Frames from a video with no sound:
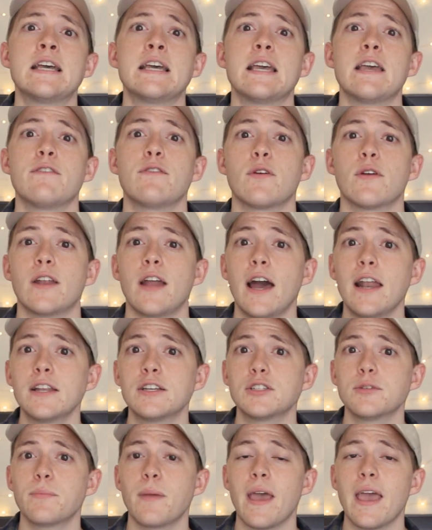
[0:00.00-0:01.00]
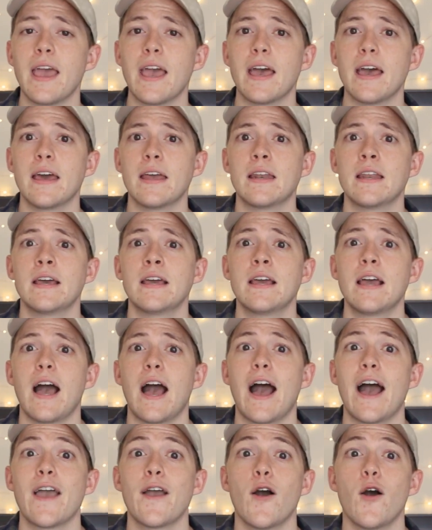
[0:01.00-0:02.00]
If you're not in Japan,
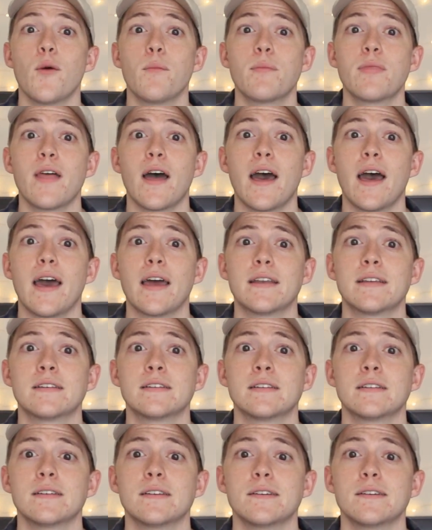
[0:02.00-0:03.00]
I hope that